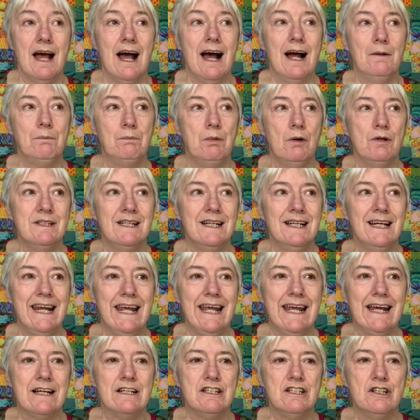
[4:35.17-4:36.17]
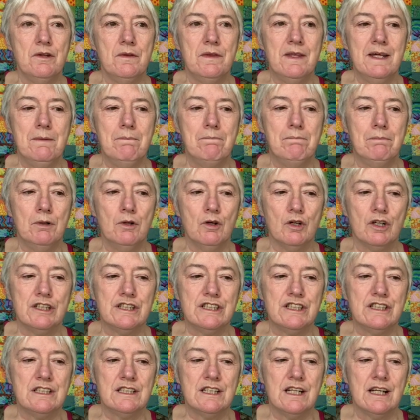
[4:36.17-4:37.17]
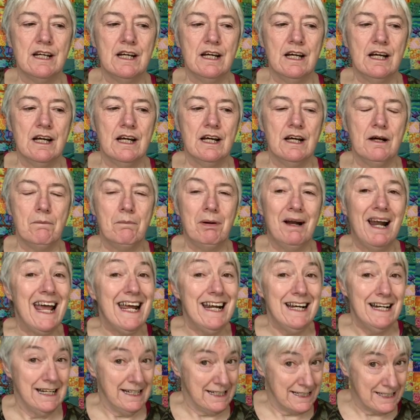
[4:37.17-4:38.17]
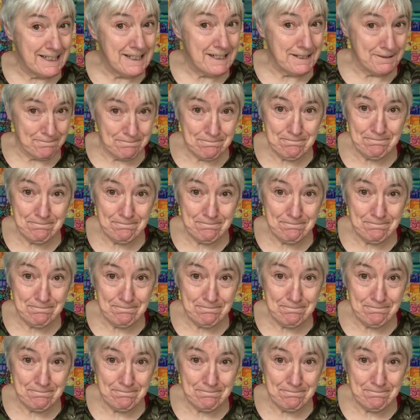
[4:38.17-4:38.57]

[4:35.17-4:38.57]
I'll put a link to the books playlist,